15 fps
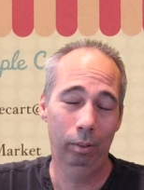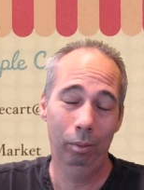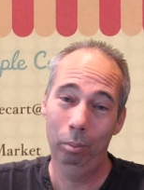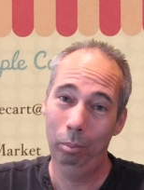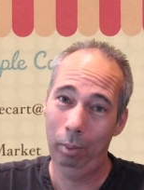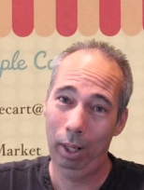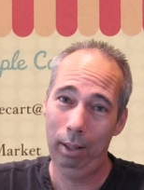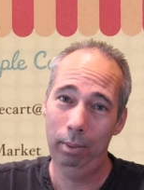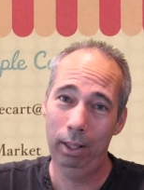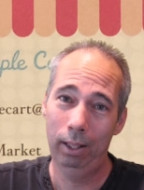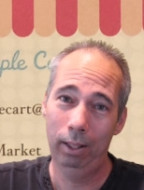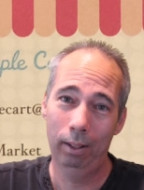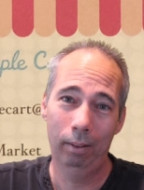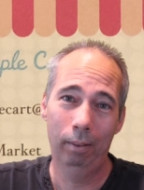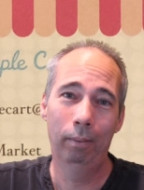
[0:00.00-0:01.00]
Maybe.
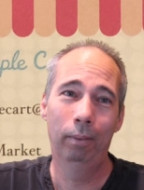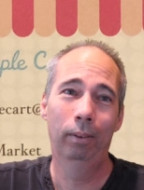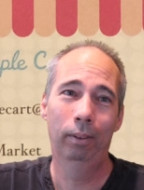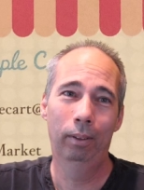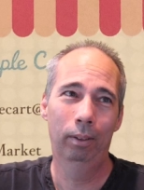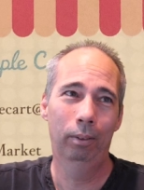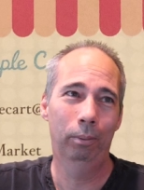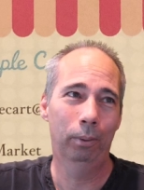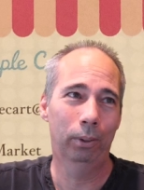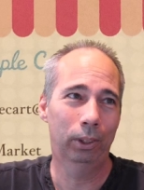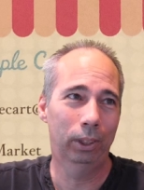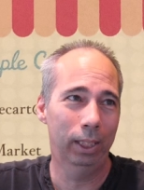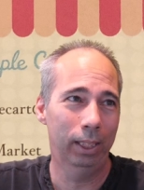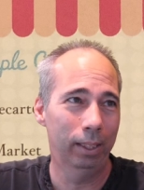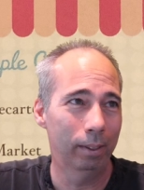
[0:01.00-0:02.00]
We'll
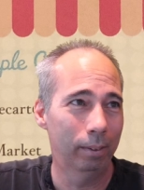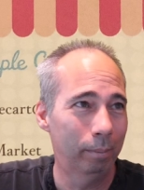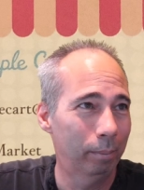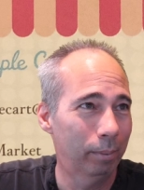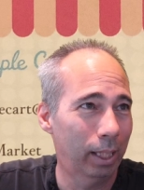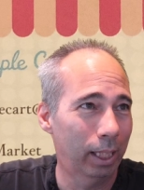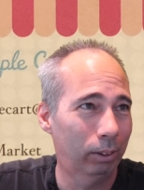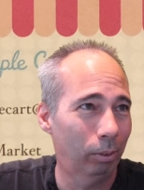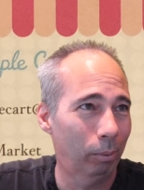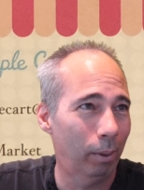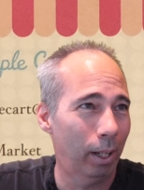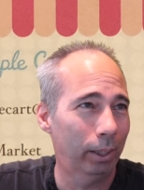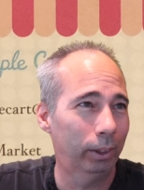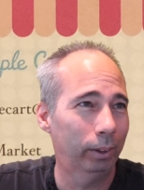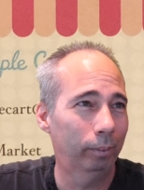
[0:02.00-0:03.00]
see you. Thanks for watching.